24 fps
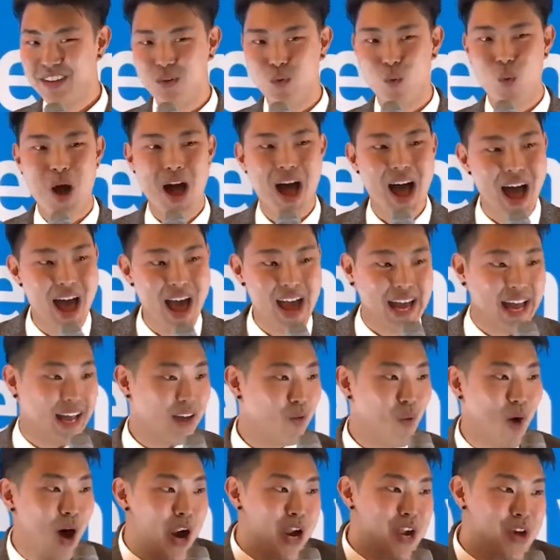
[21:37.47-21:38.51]
Why?
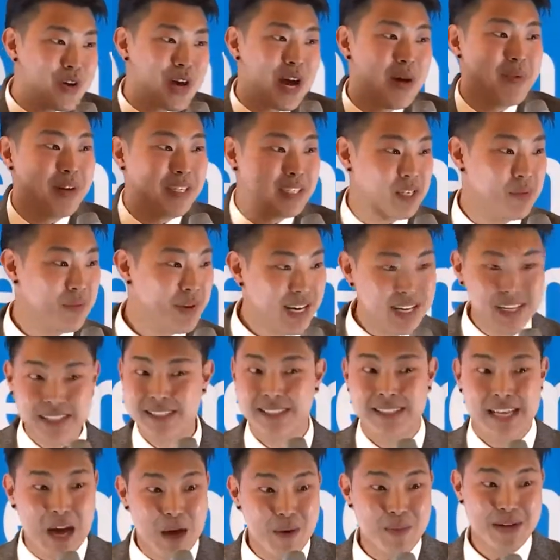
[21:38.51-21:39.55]
Why are you coming to me to
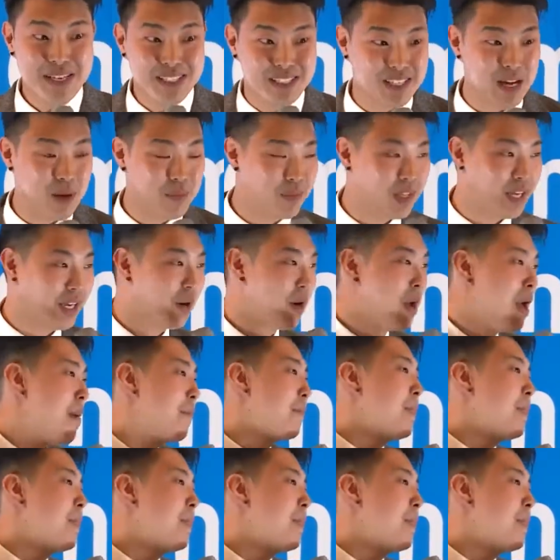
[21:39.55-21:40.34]
sell me something?